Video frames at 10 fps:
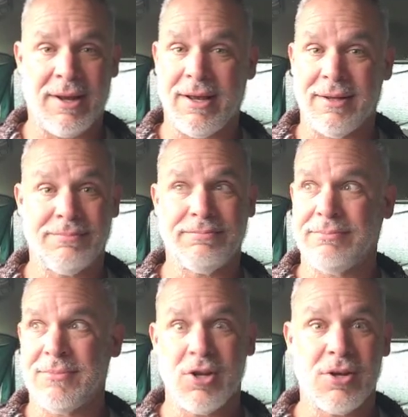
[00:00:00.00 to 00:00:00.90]

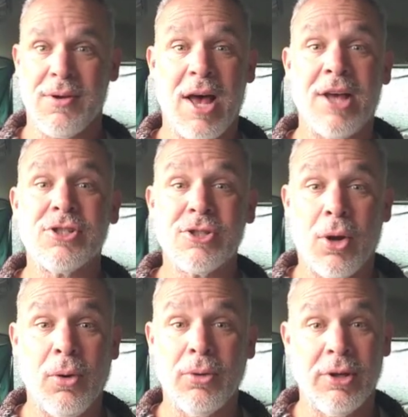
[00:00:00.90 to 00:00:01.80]
a
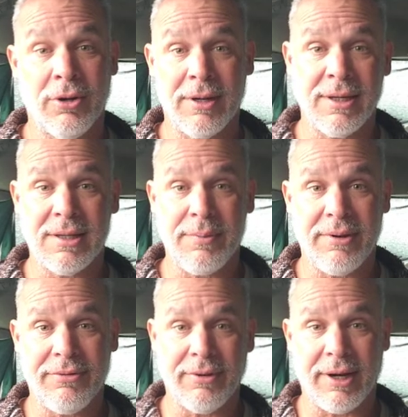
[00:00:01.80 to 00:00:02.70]
soul yearning to
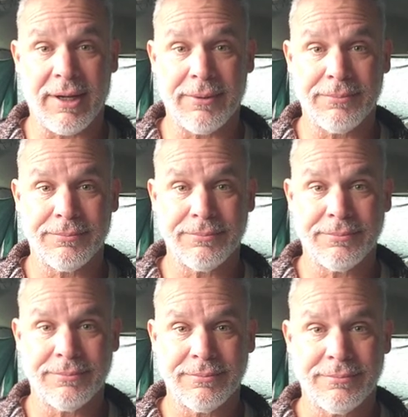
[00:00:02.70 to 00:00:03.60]
be free.
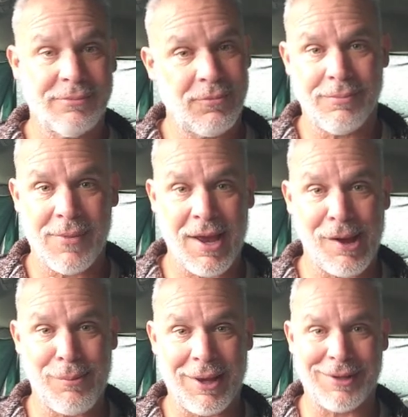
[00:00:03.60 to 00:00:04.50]

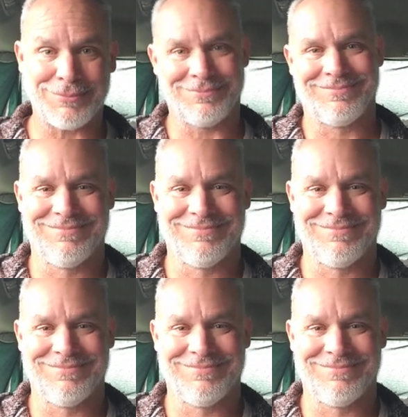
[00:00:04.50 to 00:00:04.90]
Amen.